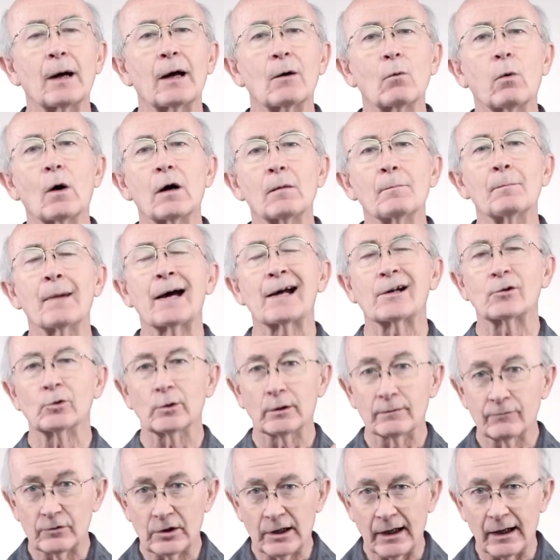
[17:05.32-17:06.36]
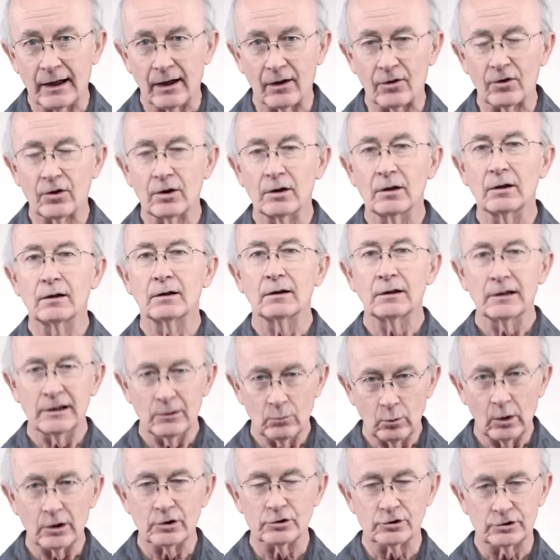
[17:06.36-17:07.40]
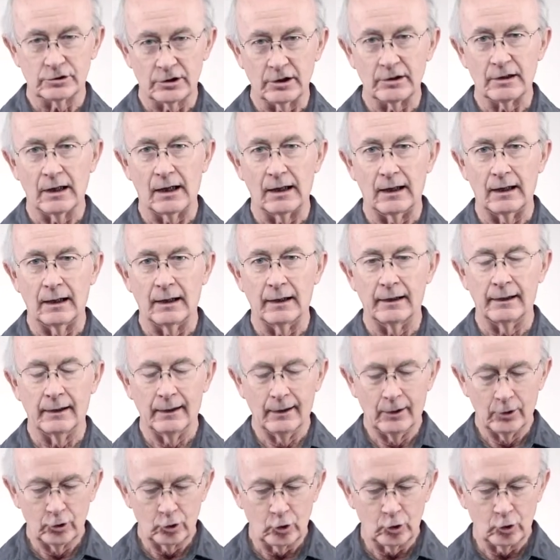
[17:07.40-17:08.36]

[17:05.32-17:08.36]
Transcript: by what manner of death he was to die.